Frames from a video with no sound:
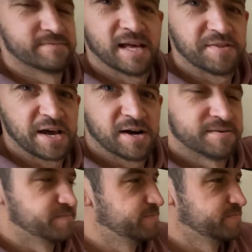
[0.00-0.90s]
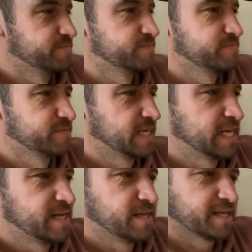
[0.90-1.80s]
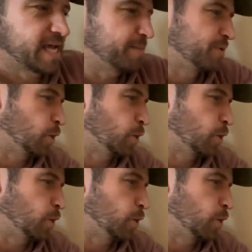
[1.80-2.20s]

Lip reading: There they are. Keep